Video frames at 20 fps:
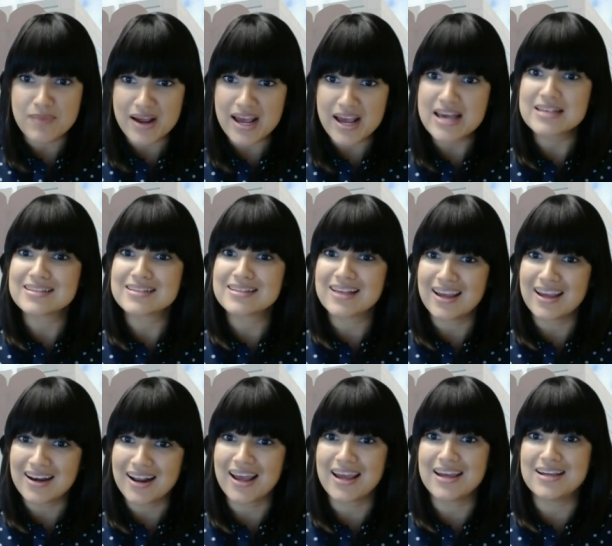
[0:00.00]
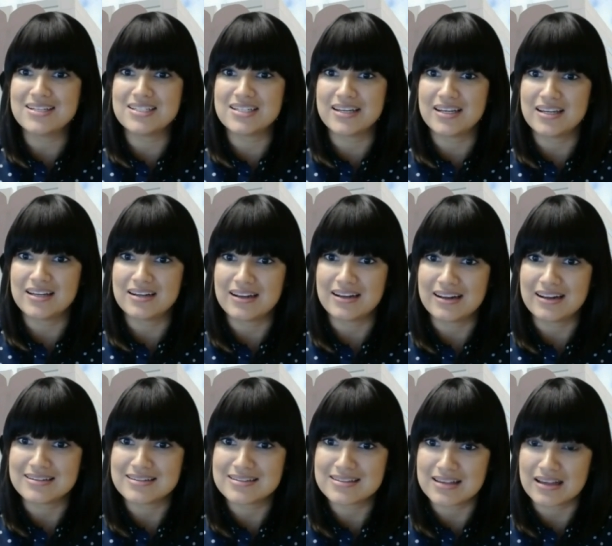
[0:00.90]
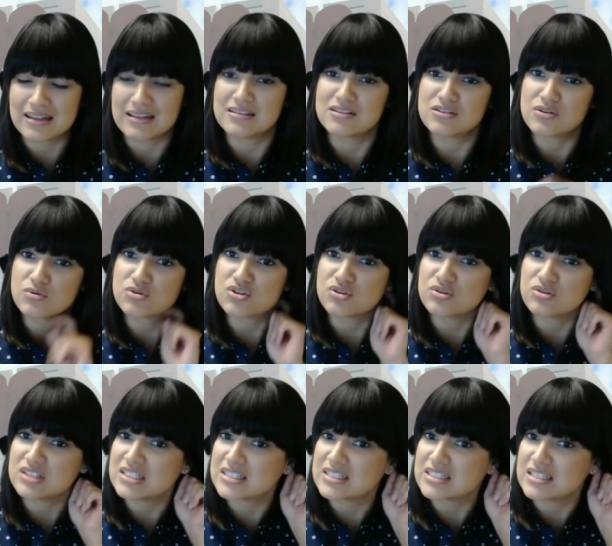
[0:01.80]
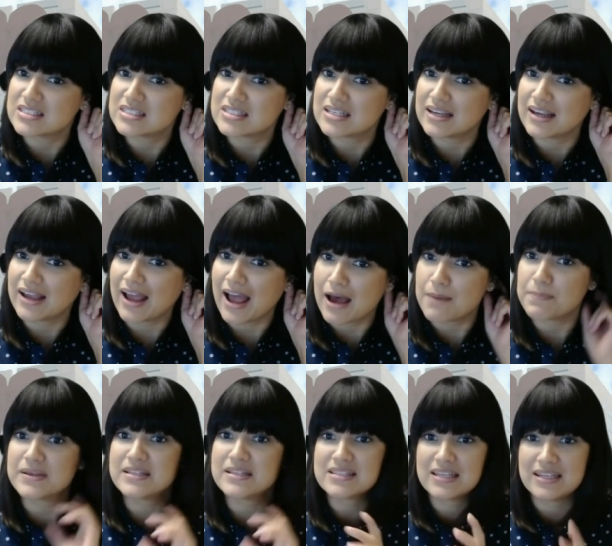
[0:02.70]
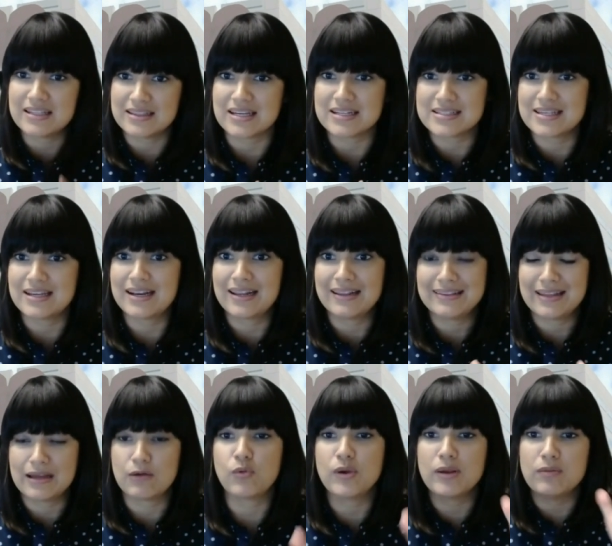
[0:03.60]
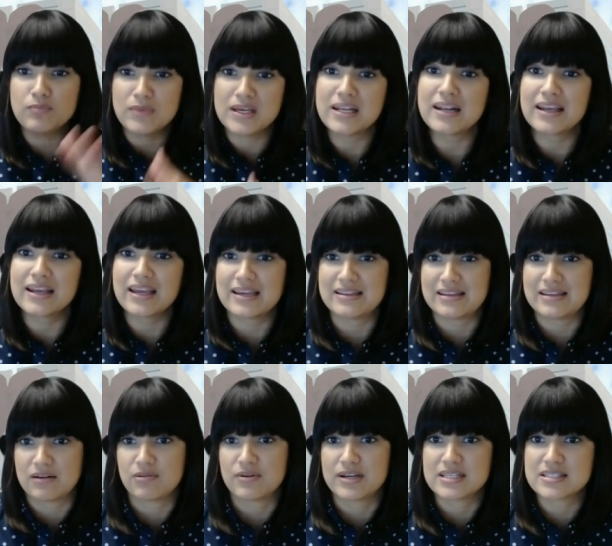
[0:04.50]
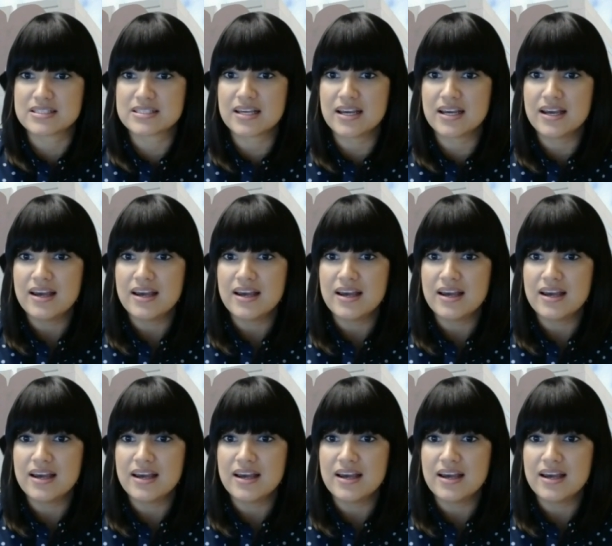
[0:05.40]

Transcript: mask, hand hygiene, and, and social distancing happens in that setting, then we mitigate that risk.